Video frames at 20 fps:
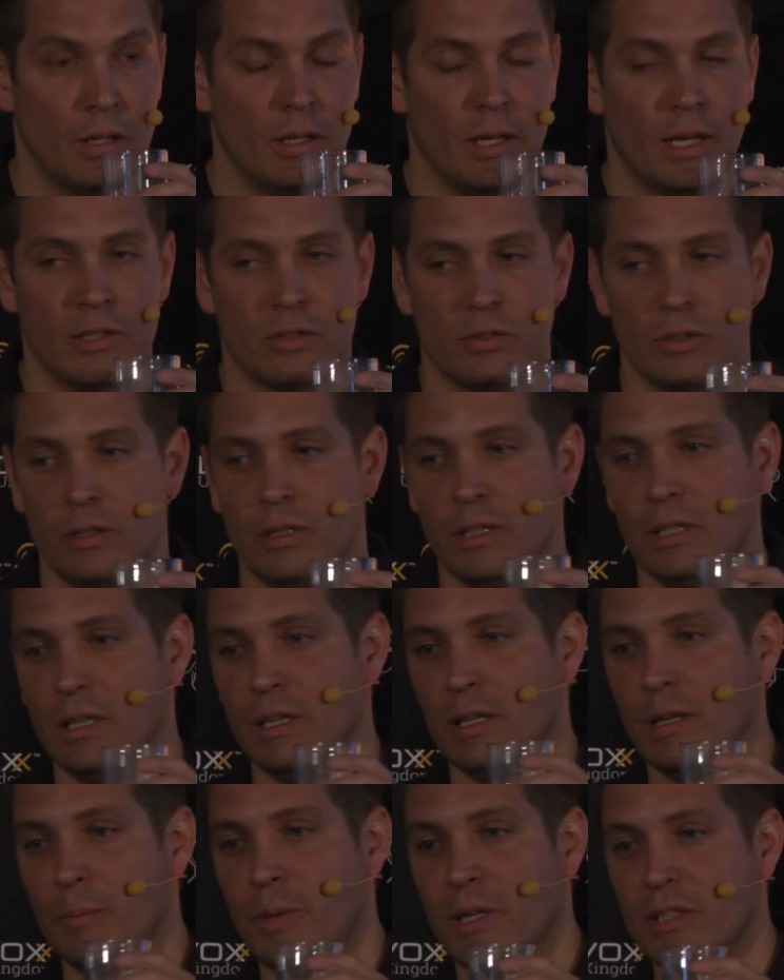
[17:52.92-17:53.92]
Yes,
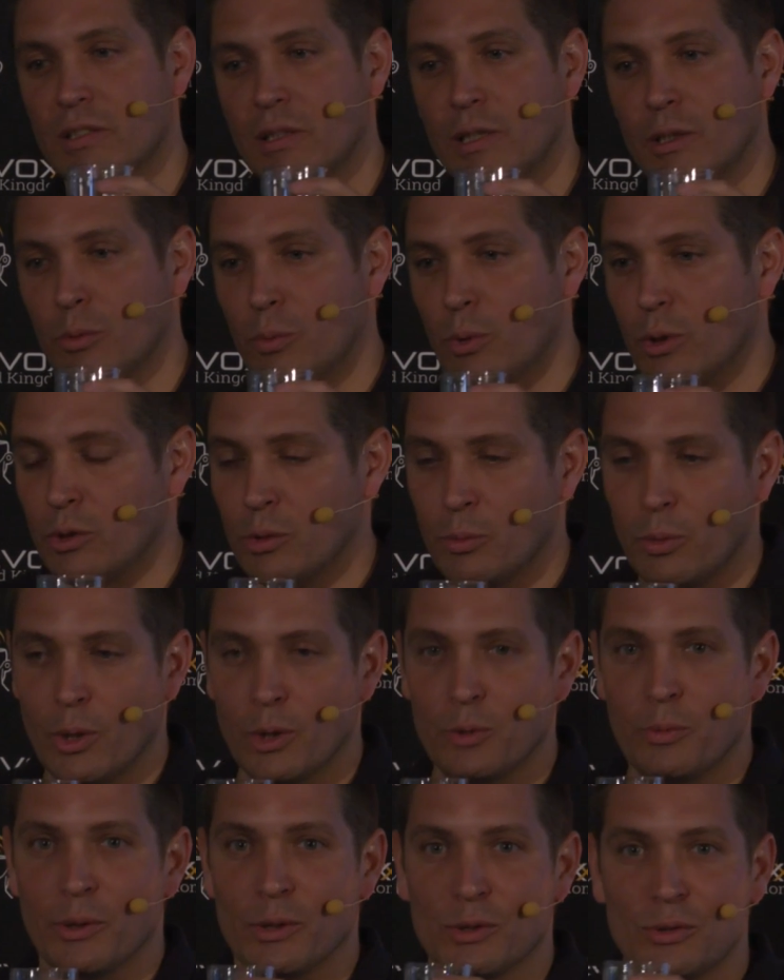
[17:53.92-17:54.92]
basically the
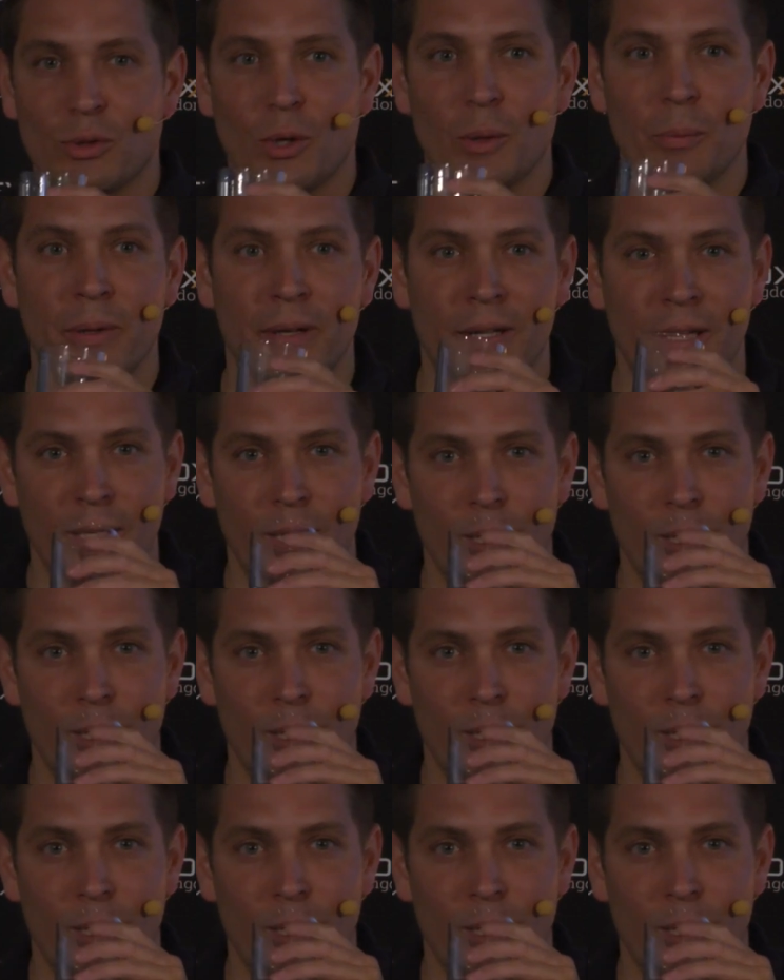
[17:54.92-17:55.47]
world will stop.